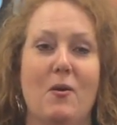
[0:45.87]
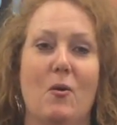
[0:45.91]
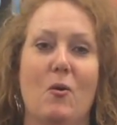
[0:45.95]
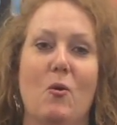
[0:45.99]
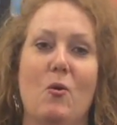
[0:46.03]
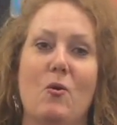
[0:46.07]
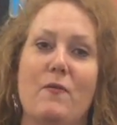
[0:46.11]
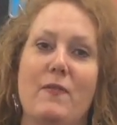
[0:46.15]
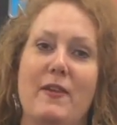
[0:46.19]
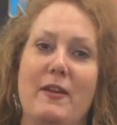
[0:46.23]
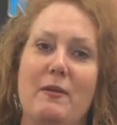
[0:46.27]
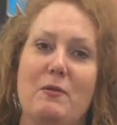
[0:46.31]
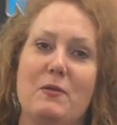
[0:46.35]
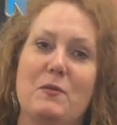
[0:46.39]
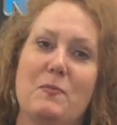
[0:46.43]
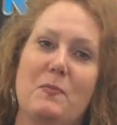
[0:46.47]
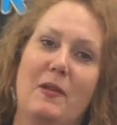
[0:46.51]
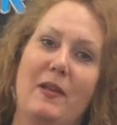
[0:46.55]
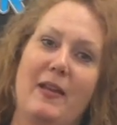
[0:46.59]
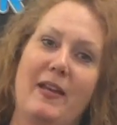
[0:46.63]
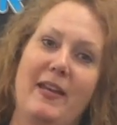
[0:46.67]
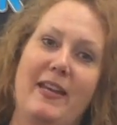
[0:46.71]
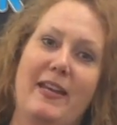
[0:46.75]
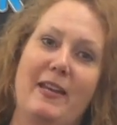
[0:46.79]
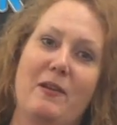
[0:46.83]
or if he was
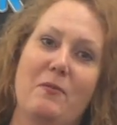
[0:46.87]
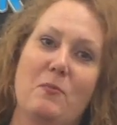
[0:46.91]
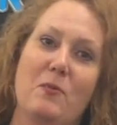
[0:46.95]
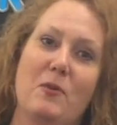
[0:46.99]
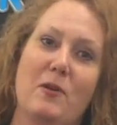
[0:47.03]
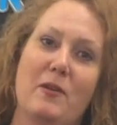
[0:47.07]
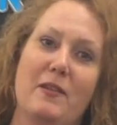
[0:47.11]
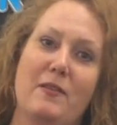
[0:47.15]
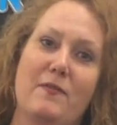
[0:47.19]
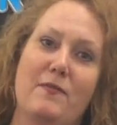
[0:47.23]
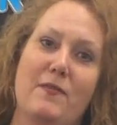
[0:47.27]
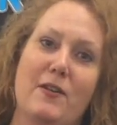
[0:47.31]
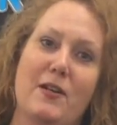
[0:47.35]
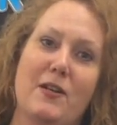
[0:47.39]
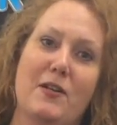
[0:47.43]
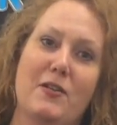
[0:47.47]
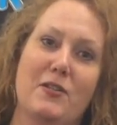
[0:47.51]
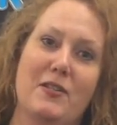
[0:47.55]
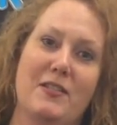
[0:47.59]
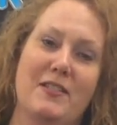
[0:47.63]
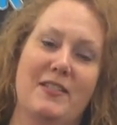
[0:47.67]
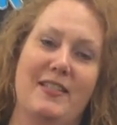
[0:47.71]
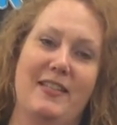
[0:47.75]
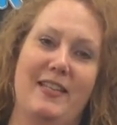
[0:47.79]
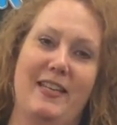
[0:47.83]
playing at one of the
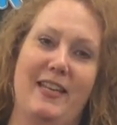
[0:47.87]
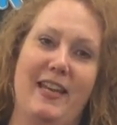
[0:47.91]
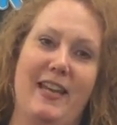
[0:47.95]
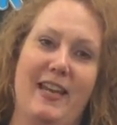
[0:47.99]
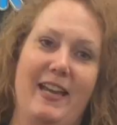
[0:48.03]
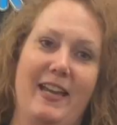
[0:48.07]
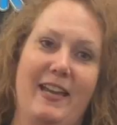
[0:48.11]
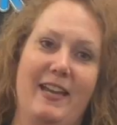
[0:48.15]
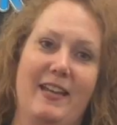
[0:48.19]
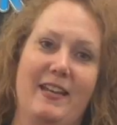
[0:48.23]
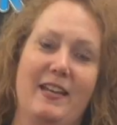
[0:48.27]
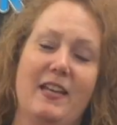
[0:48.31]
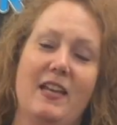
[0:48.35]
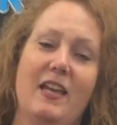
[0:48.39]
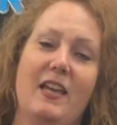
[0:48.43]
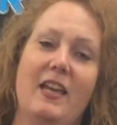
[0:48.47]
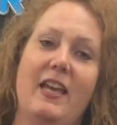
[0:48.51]
functions that he had,